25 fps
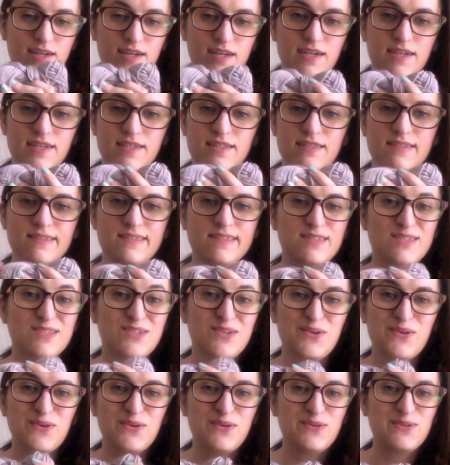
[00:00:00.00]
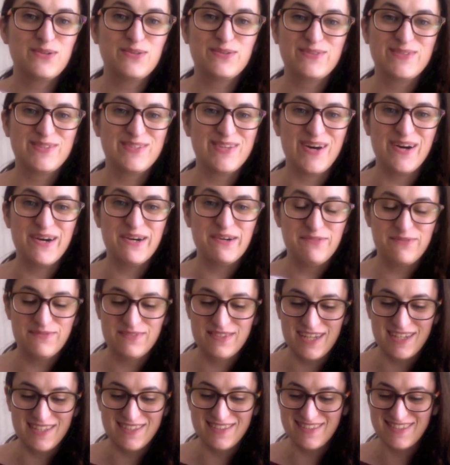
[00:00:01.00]
It's so soft
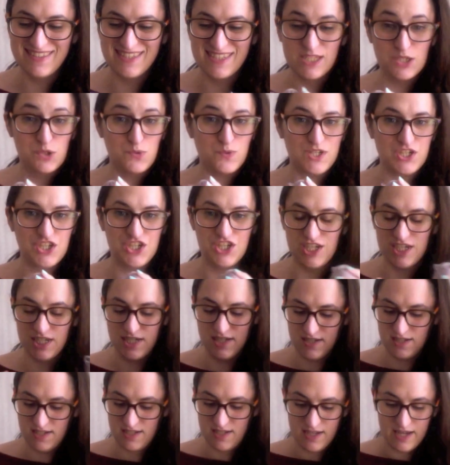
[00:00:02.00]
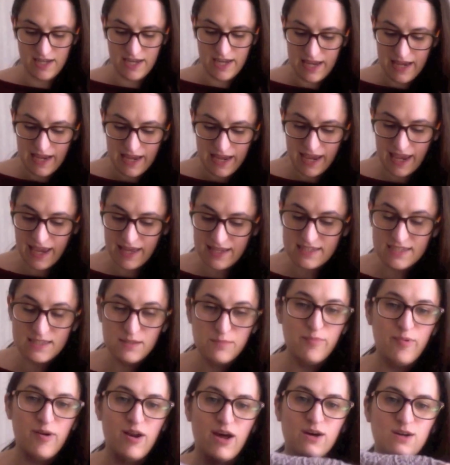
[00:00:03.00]
and squishy, and
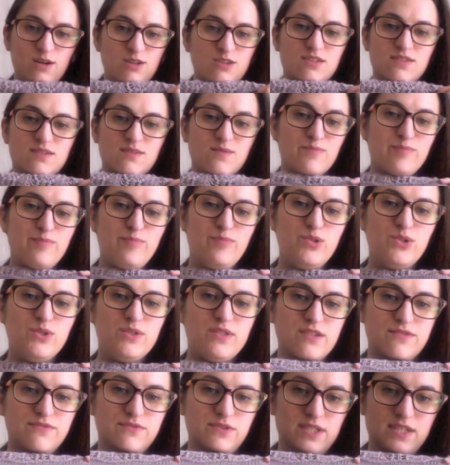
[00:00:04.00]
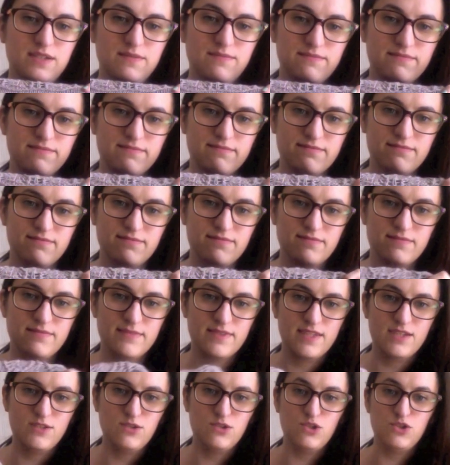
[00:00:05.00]
it blocked beautifully.
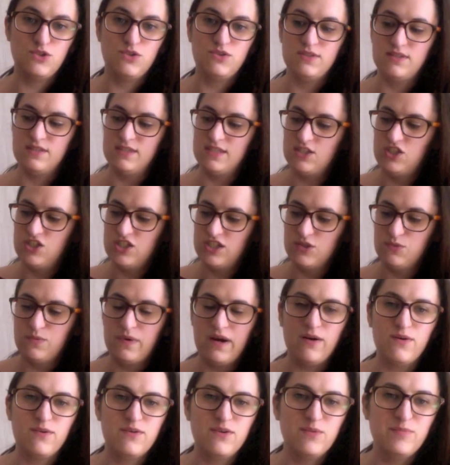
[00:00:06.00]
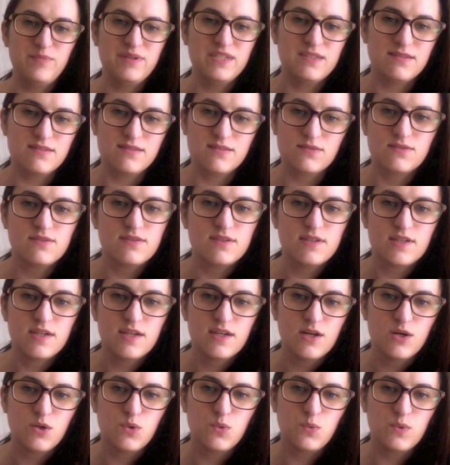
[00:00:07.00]
The stitches were all a bit
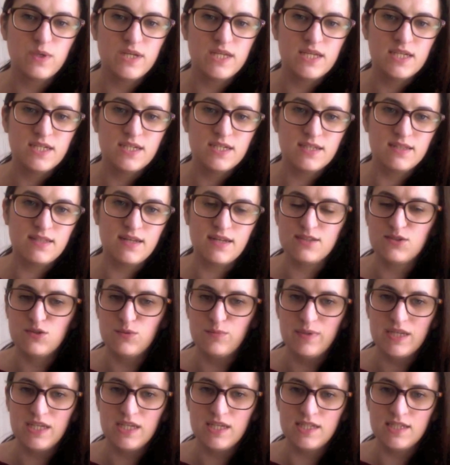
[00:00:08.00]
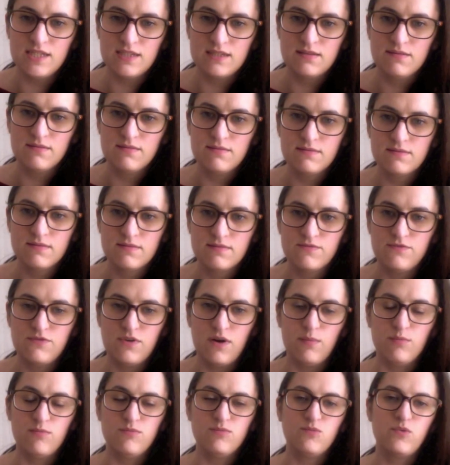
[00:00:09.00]
weird at the beginning,
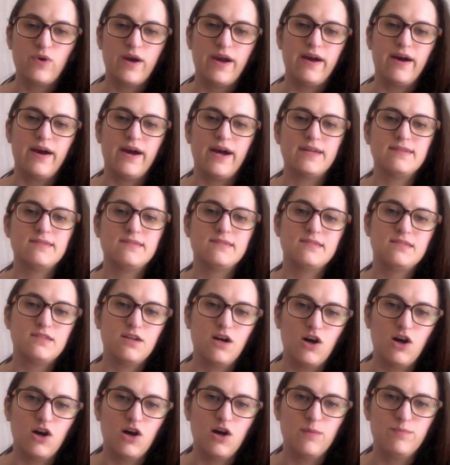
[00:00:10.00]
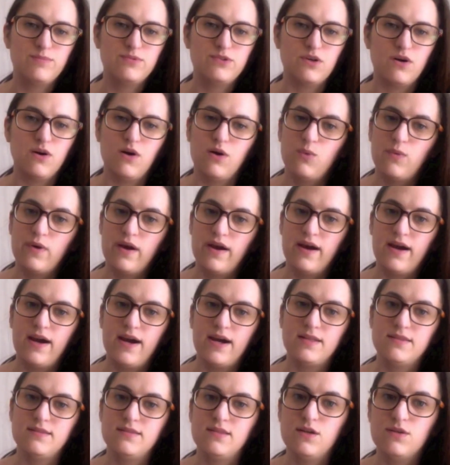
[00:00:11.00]
from where I had stopped or where I
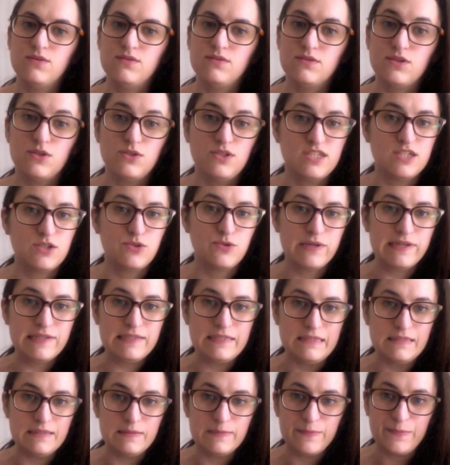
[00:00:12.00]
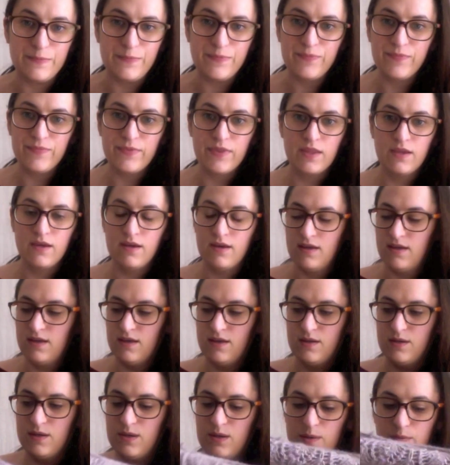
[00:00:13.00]
had done a decrease,
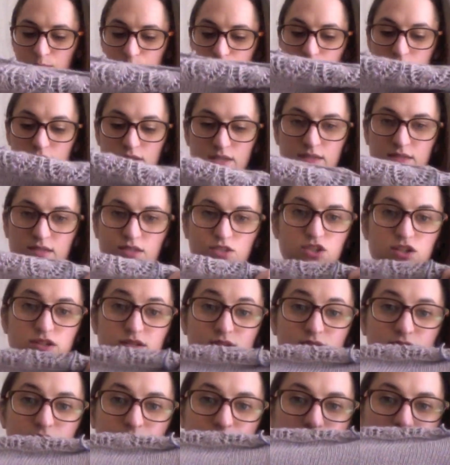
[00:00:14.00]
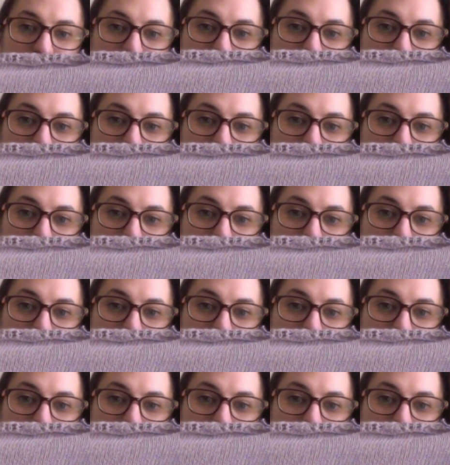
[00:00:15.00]
but it's just